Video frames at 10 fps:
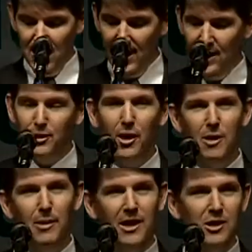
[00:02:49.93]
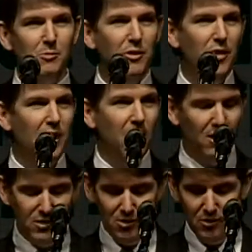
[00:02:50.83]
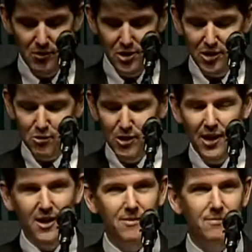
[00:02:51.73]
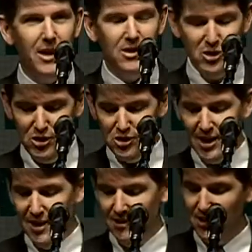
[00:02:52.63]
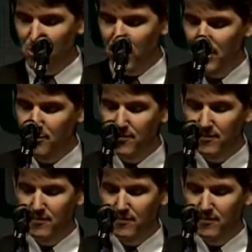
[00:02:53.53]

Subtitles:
And he thought about his movie character, Cinderella, as she sang the dream,